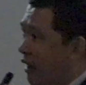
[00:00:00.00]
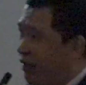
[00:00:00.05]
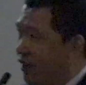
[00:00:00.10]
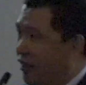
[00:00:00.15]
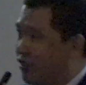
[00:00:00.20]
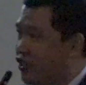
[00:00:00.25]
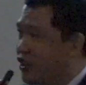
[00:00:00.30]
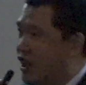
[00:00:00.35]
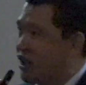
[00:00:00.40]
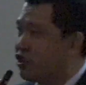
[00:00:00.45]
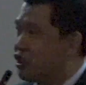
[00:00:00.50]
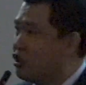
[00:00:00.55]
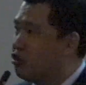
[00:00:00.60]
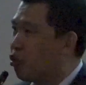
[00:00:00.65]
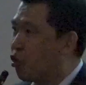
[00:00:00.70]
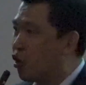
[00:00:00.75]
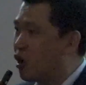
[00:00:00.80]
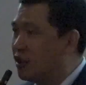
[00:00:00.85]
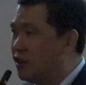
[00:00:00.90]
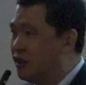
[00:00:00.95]
sets in
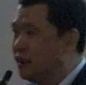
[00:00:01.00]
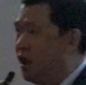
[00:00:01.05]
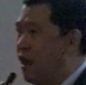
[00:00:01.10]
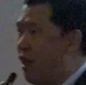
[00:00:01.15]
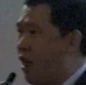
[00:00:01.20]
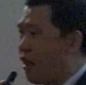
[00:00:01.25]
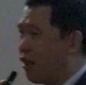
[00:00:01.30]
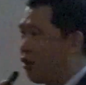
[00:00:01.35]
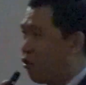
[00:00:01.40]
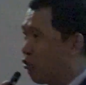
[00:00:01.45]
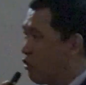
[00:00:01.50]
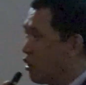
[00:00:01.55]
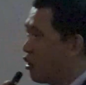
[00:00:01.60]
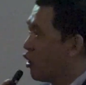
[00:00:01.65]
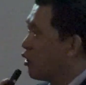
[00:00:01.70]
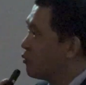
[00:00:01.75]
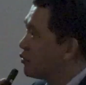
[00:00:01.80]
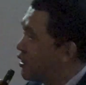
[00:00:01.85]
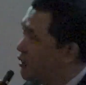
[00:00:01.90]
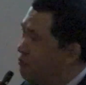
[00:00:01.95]
the world. 3
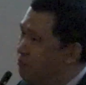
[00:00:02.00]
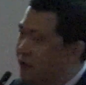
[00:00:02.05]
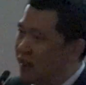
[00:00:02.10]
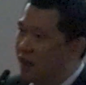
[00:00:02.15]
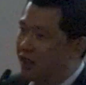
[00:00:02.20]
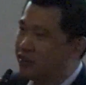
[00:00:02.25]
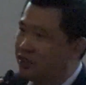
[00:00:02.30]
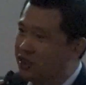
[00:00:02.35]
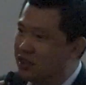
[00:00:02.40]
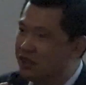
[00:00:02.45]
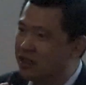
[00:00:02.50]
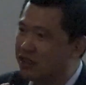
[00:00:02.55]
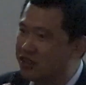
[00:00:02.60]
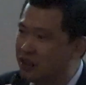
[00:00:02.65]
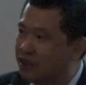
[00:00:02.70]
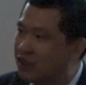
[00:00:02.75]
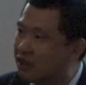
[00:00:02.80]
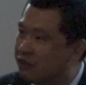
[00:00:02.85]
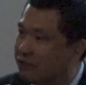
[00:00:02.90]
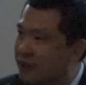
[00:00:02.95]
of them are in the
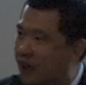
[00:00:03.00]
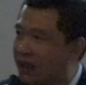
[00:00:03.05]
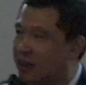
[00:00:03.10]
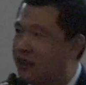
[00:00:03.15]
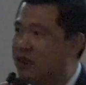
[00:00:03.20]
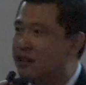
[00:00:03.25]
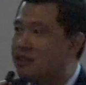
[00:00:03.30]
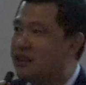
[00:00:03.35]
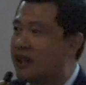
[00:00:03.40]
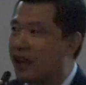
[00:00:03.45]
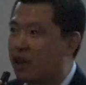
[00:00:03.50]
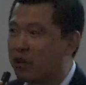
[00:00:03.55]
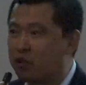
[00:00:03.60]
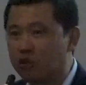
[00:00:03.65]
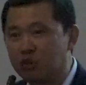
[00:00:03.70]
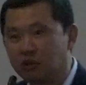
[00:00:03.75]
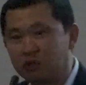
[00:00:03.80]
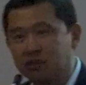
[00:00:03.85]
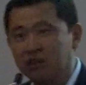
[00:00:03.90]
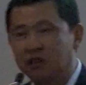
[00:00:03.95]
Silicon Valley, in the
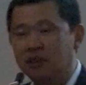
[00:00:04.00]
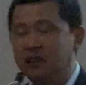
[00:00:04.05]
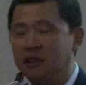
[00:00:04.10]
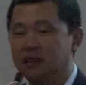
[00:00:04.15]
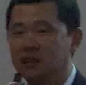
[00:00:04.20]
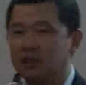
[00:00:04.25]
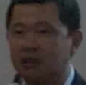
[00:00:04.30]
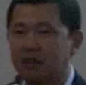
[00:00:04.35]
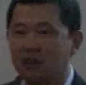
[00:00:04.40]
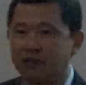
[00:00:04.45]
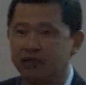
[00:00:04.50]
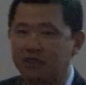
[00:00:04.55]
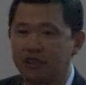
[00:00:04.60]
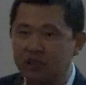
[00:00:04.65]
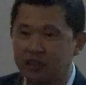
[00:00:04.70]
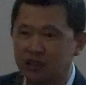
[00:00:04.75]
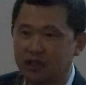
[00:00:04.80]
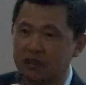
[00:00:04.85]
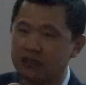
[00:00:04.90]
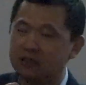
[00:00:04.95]
headquarters of
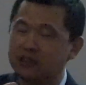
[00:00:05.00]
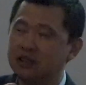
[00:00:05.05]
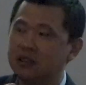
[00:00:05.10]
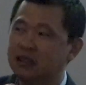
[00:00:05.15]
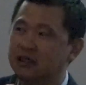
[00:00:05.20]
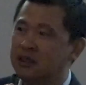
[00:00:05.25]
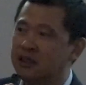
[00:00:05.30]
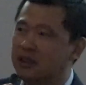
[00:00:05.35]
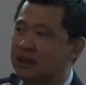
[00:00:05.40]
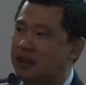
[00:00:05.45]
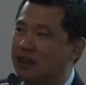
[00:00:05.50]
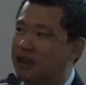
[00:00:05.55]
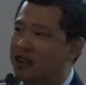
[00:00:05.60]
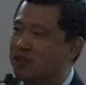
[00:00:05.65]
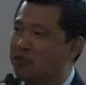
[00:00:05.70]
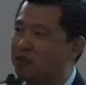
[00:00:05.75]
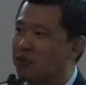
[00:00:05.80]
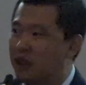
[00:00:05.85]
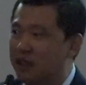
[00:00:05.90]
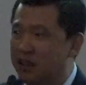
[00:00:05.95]
Cisco.
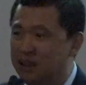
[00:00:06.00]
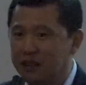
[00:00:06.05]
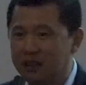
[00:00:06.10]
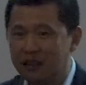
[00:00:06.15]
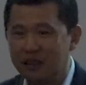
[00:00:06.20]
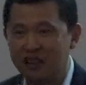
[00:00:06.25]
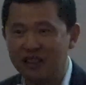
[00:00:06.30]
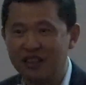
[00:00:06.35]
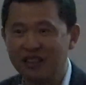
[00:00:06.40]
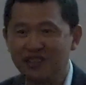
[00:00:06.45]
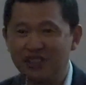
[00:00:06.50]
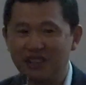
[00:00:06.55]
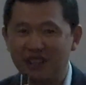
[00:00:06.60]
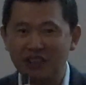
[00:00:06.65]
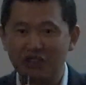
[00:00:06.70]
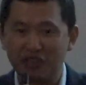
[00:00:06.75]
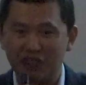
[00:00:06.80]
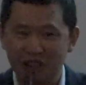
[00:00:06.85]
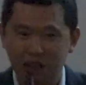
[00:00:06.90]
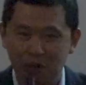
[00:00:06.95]
And 1 is
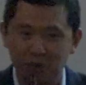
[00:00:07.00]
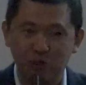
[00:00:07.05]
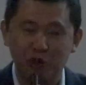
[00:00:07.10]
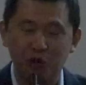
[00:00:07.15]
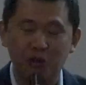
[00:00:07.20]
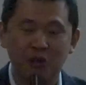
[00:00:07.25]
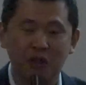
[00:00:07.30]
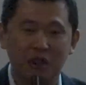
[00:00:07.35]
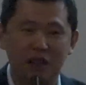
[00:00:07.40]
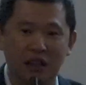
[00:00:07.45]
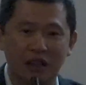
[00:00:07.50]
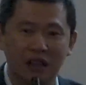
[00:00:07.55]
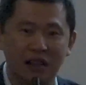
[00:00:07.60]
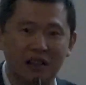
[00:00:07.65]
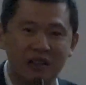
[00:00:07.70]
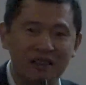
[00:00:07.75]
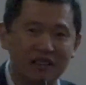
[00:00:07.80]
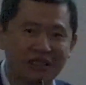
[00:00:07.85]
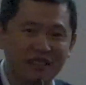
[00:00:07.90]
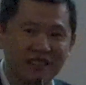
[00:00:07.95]
in Singapore.
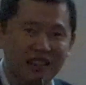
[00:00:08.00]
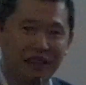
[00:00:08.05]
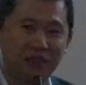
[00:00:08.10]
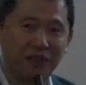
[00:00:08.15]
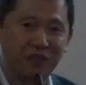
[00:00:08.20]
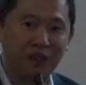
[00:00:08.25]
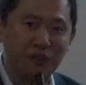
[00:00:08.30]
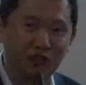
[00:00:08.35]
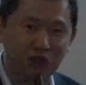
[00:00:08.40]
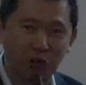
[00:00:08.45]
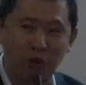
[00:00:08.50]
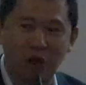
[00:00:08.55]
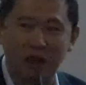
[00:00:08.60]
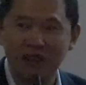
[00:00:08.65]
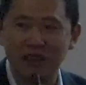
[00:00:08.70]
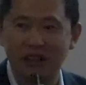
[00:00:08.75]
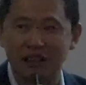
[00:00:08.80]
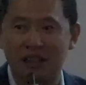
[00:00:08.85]
And the 5th one, the